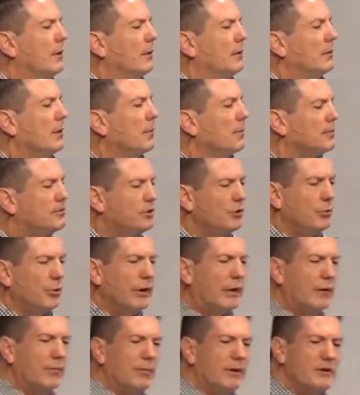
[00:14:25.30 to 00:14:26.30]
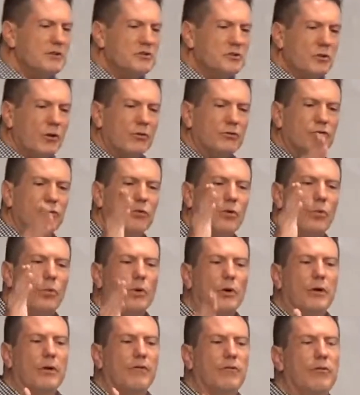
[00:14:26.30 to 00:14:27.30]
Number two, we can be assured through the
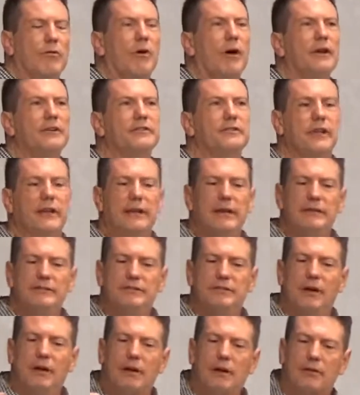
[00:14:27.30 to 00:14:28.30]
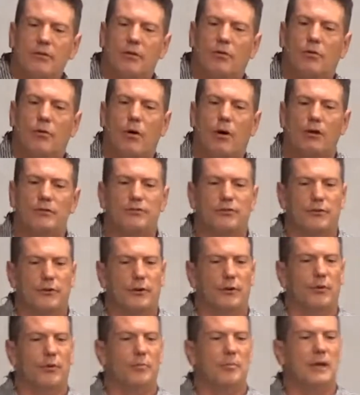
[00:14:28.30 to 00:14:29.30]
work of Christ that He's done on the cross for
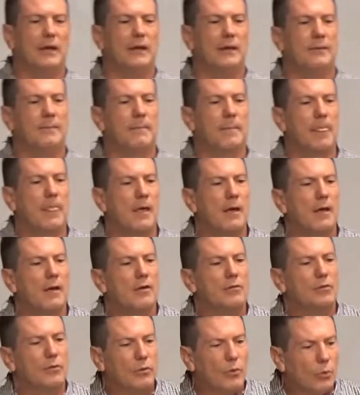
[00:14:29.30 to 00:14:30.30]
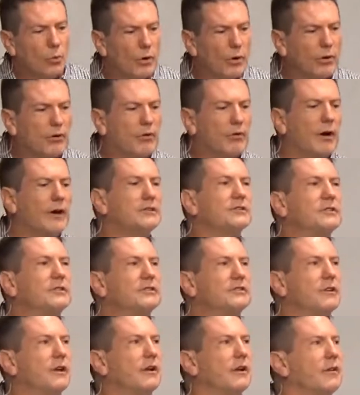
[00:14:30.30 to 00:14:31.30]
you and me. Through the work Christ
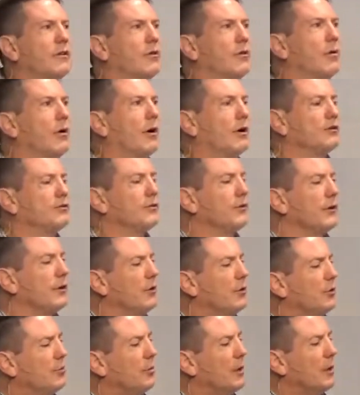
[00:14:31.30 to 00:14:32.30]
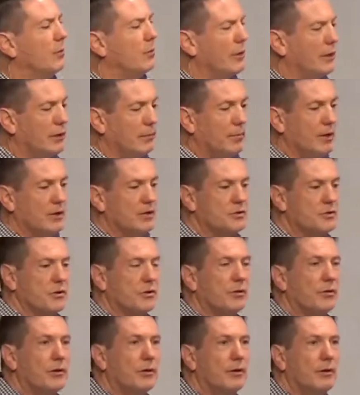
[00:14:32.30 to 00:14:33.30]
has done on the cross for you and me, we can be
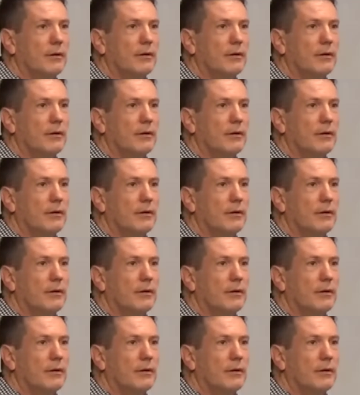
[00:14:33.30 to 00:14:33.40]
assured.